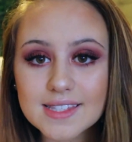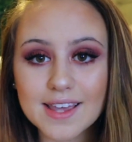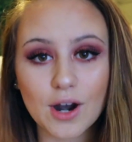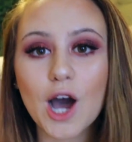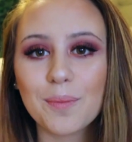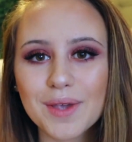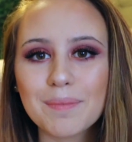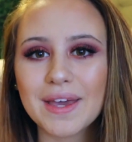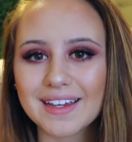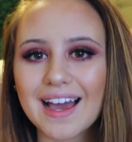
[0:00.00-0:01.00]
That'll help you
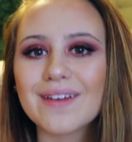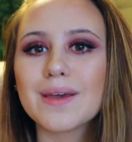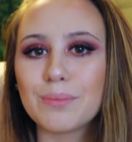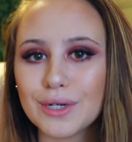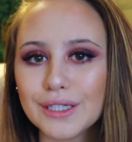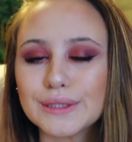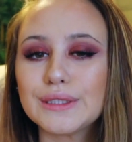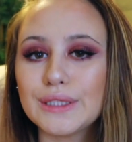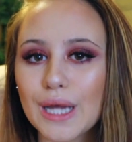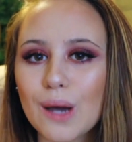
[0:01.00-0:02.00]
pick out your
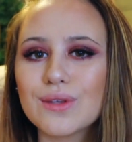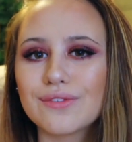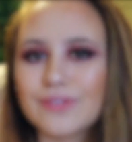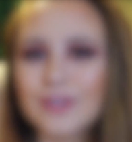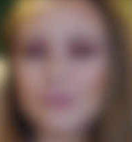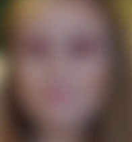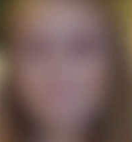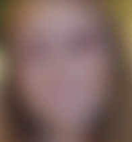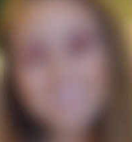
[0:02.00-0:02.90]
books, you know, you feel.